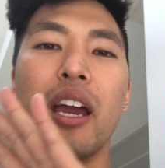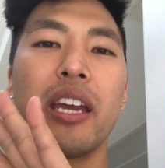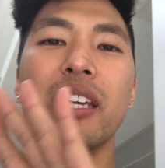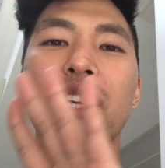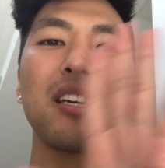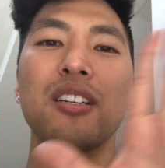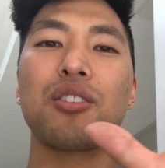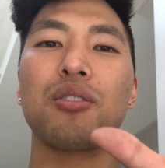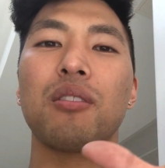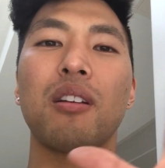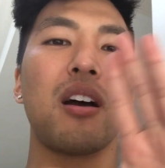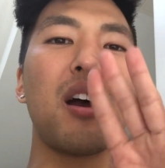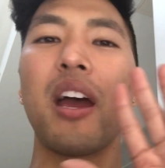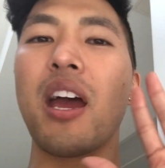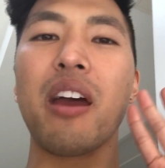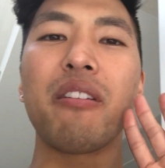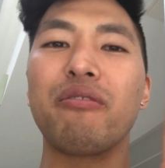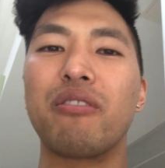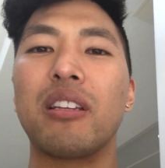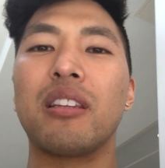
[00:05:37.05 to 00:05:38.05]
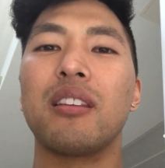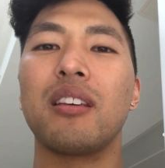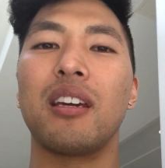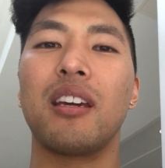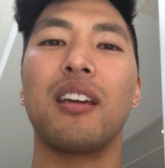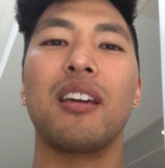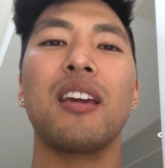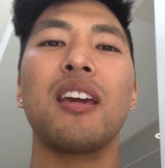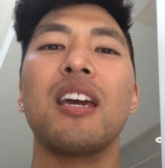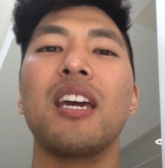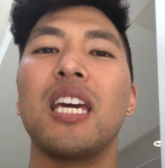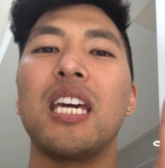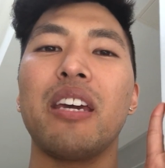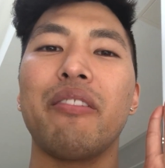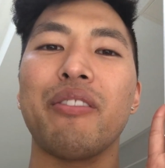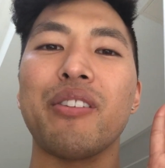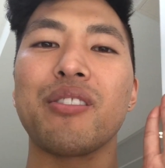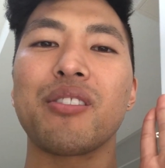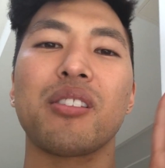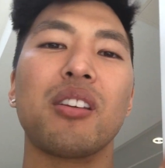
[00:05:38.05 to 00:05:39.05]
I kid you not, everything.
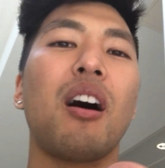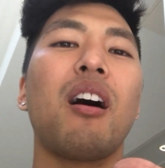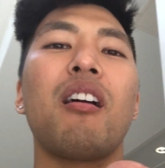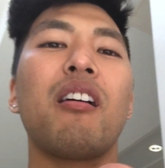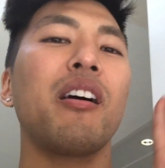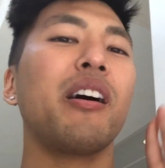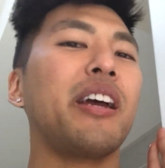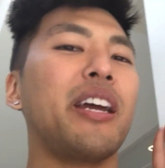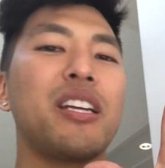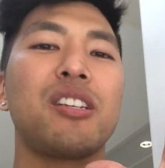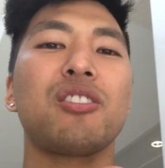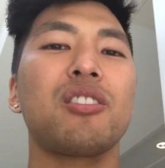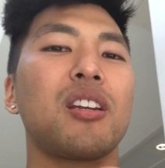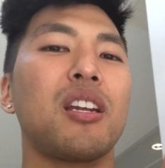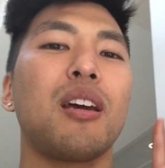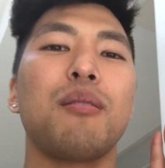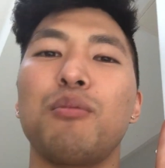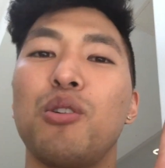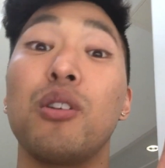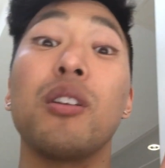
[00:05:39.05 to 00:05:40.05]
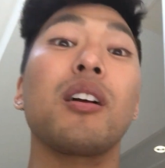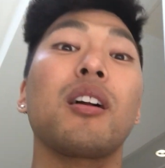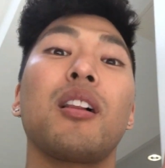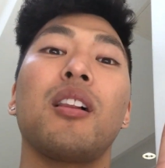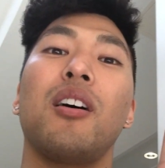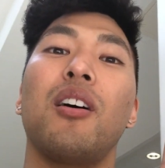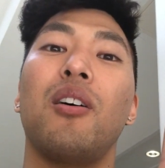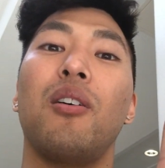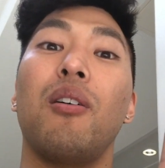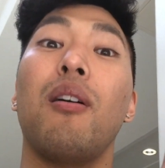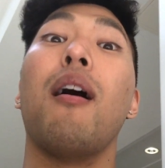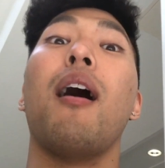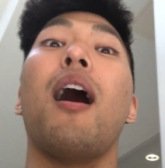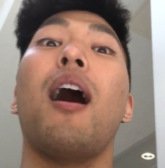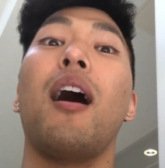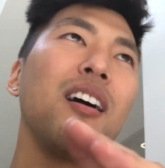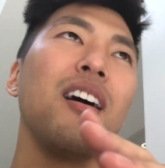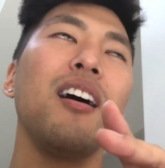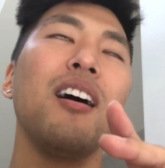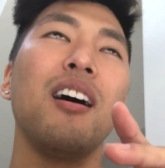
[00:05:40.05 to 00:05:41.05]
Even Zara, H&M, Uniqlo.
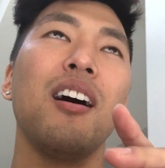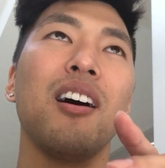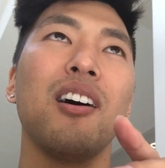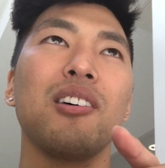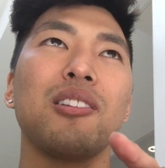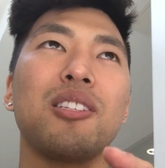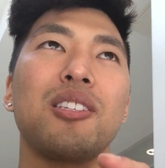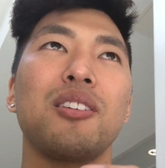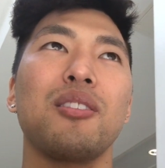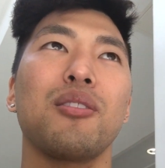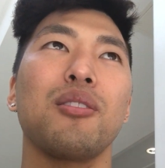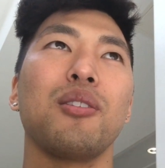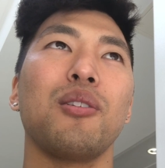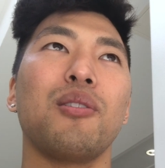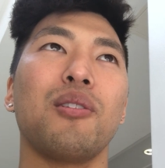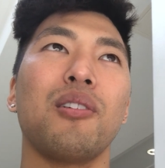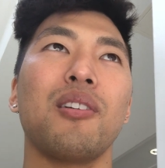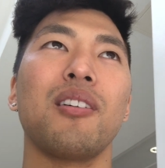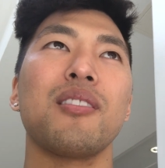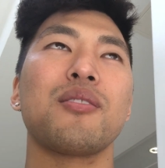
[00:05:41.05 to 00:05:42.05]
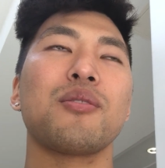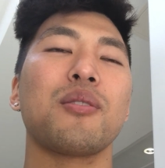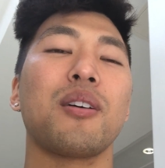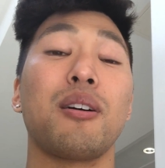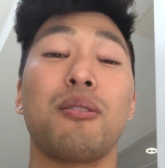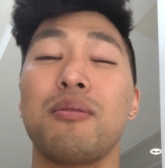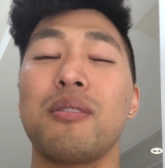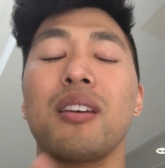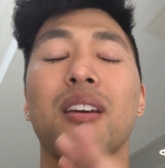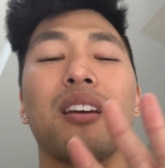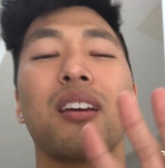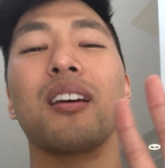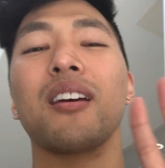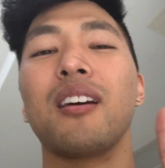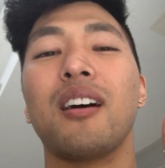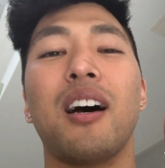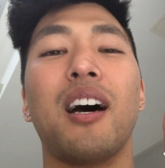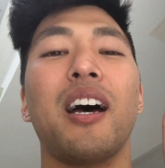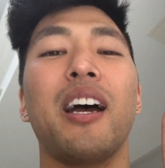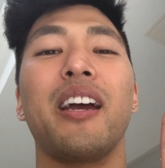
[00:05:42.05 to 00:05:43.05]
Oh, dear Lord. So I was like,
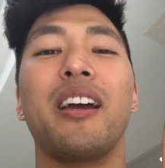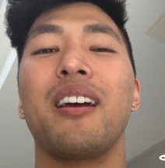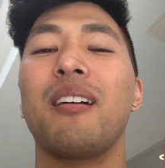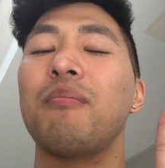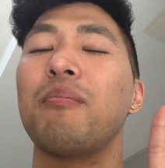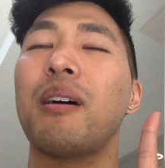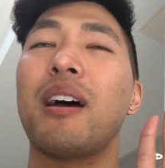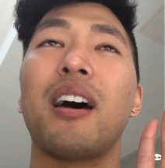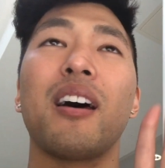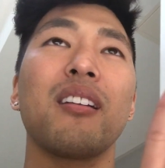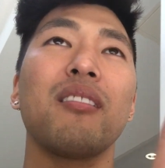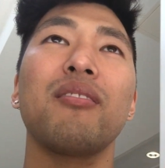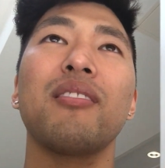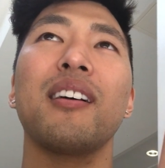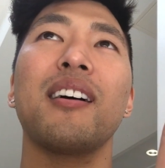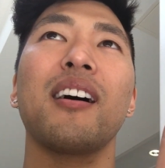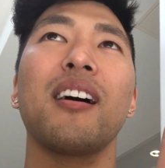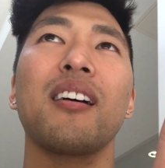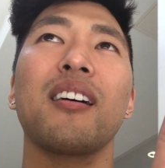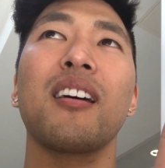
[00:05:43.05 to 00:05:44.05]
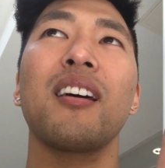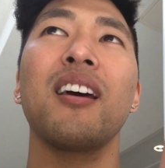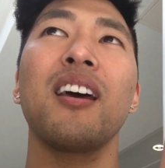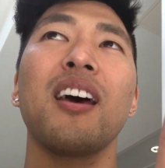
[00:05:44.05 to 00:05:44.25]
I am out of luck.